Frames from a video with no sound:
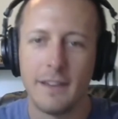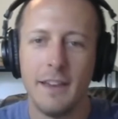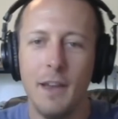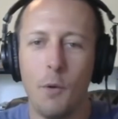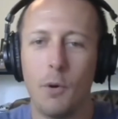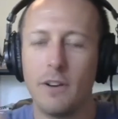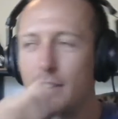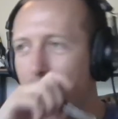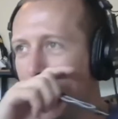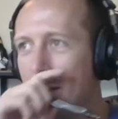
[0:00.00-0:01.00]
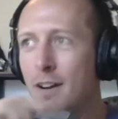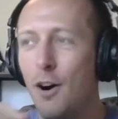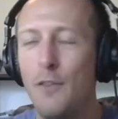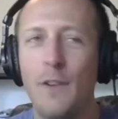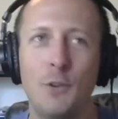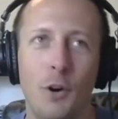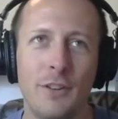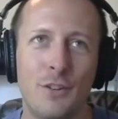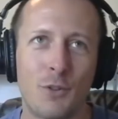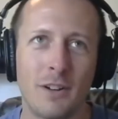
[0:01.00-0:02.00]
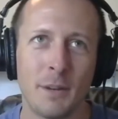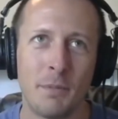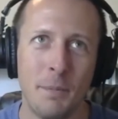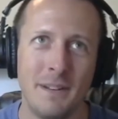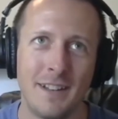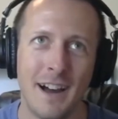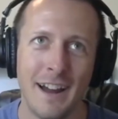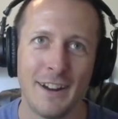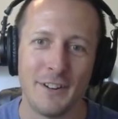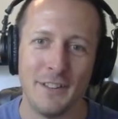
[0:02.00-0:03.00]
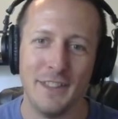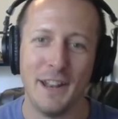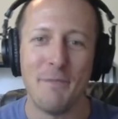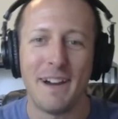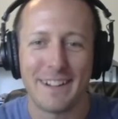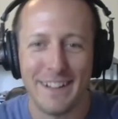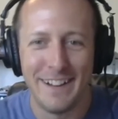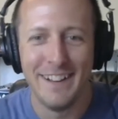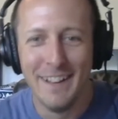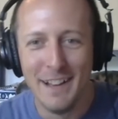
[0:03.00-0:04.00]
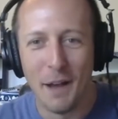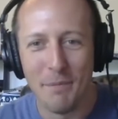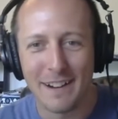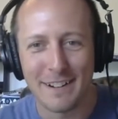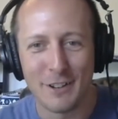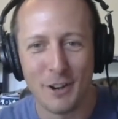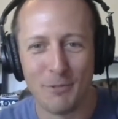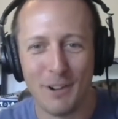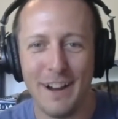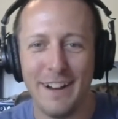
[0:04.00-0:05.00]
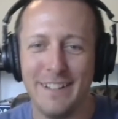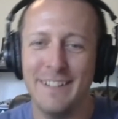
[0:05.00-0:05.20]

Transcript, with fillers: like where it's like, oh, if I do all these squats, I'm going to be tired, and then I'm not going to, I'm not yeah. going to go run.